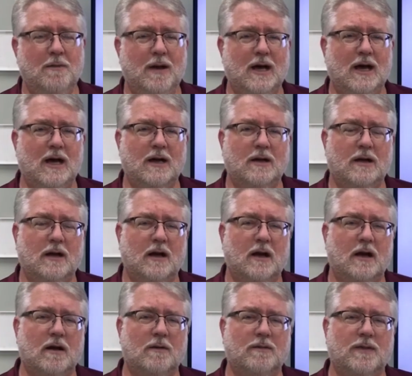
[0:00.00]
But
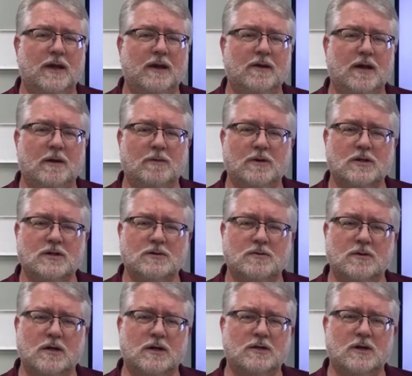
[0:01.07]
their numbers
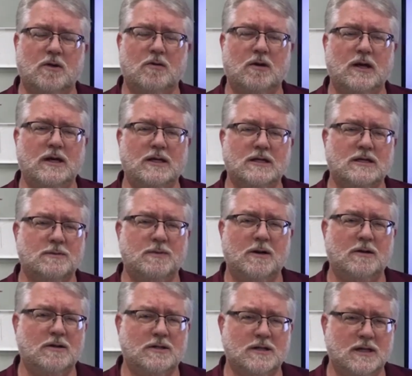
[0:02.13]
totally
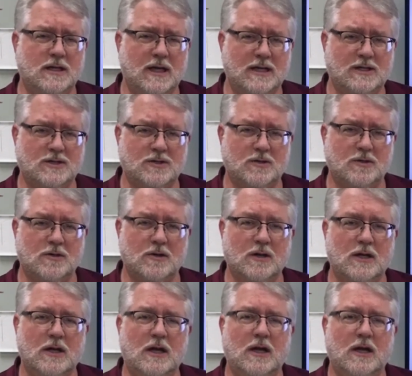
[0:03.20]
disappeared as a nester